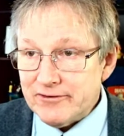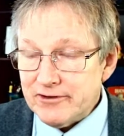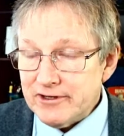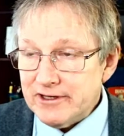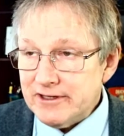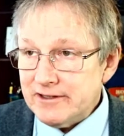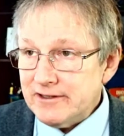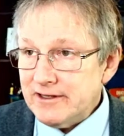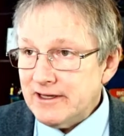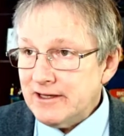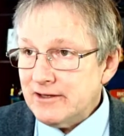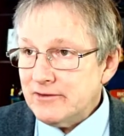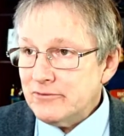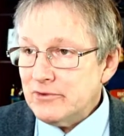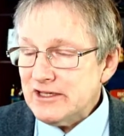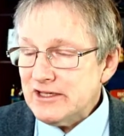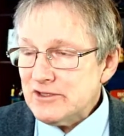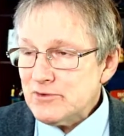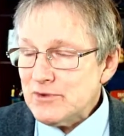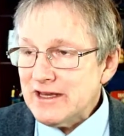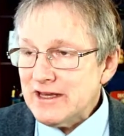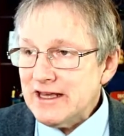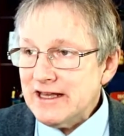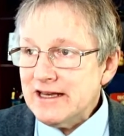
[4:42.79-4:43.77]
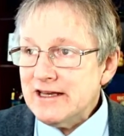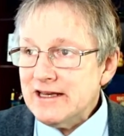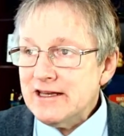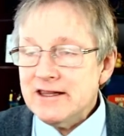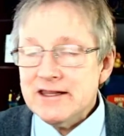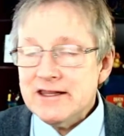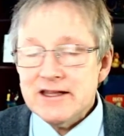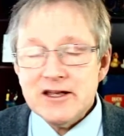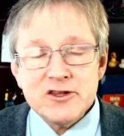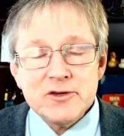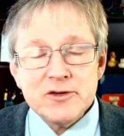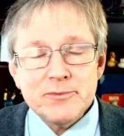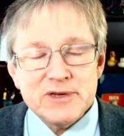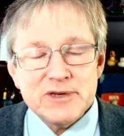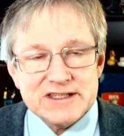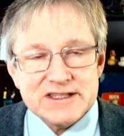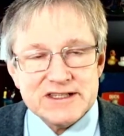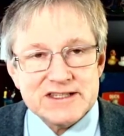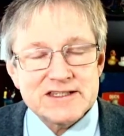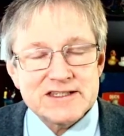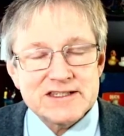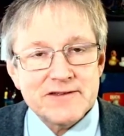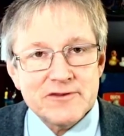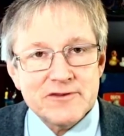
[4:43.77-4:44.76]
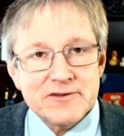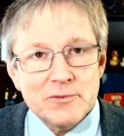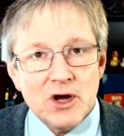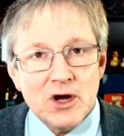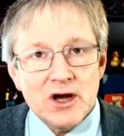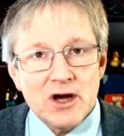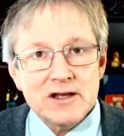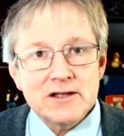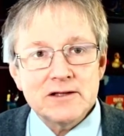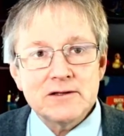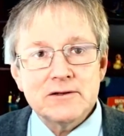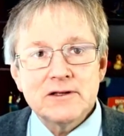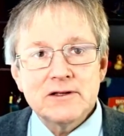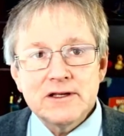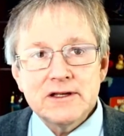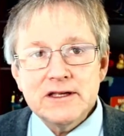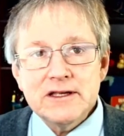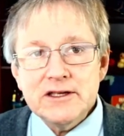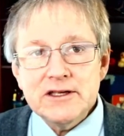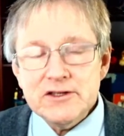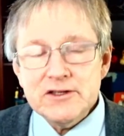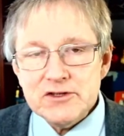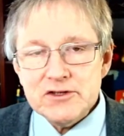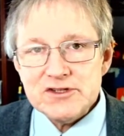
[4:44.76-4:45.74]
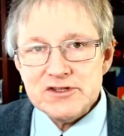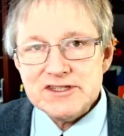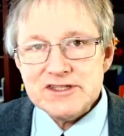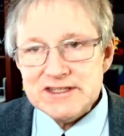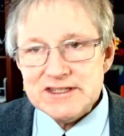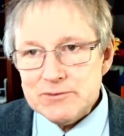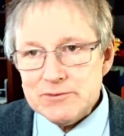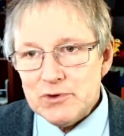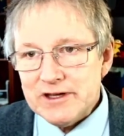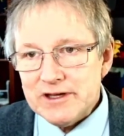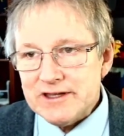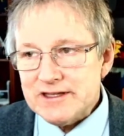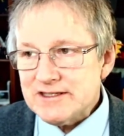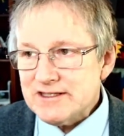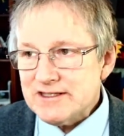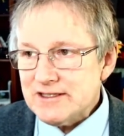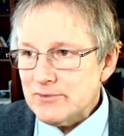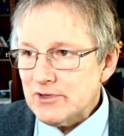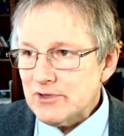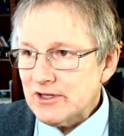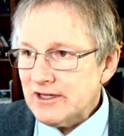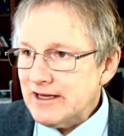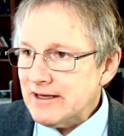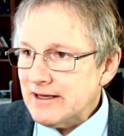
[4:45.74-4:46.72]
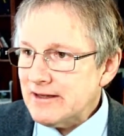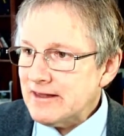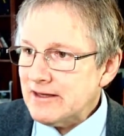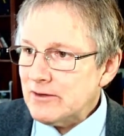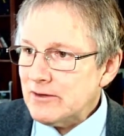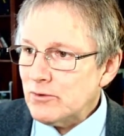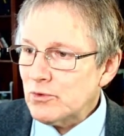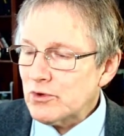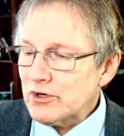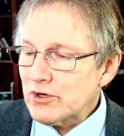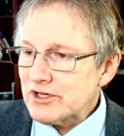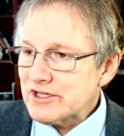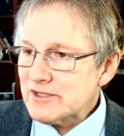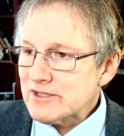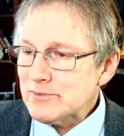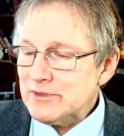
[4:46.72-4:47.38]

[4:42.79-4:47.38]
And as we get into the other pieces of the model, you'll see why the stimuli thing works.